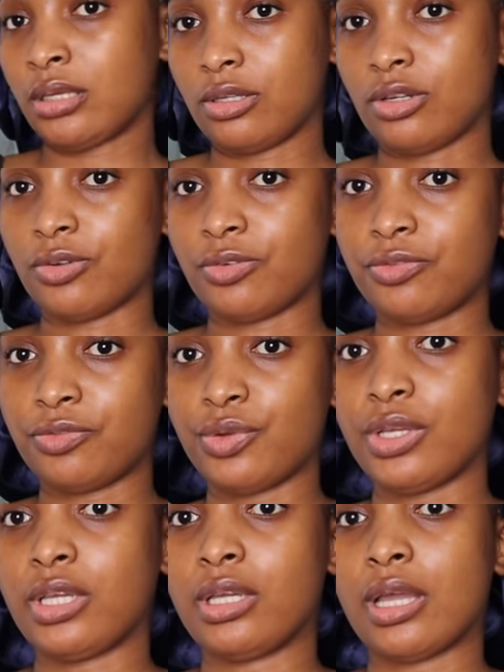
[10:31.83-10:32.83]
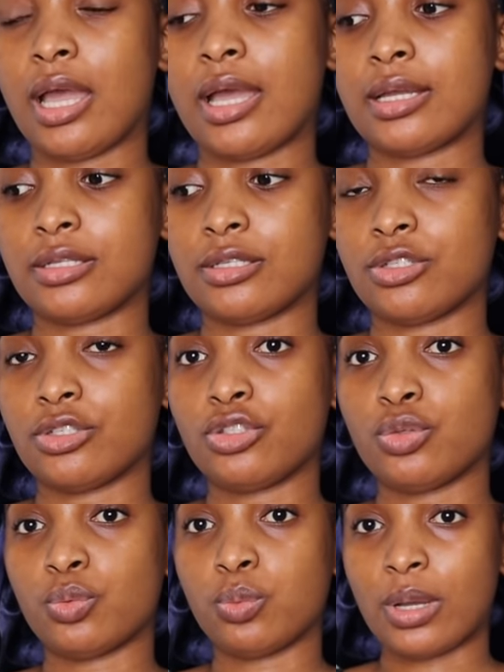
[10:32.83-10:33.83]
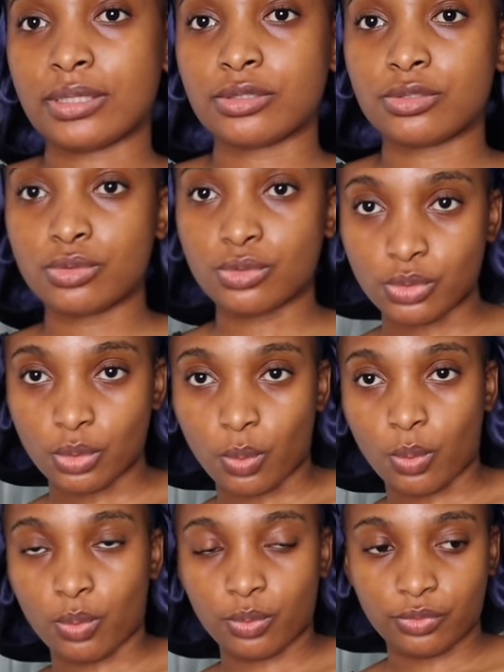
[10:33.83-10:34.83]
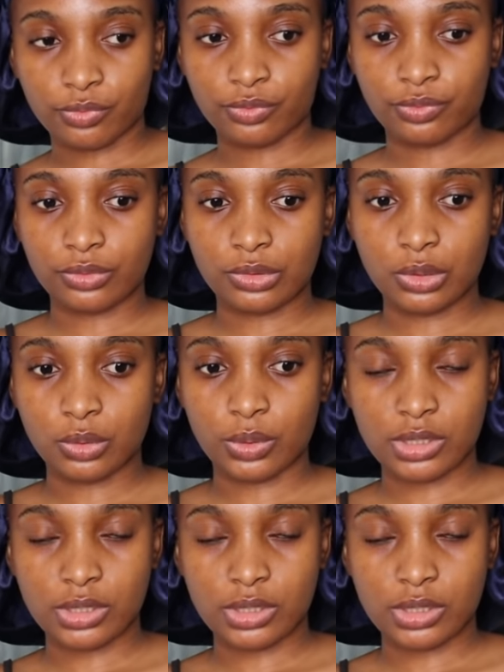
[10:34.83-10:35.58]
you know, free and you want to show off your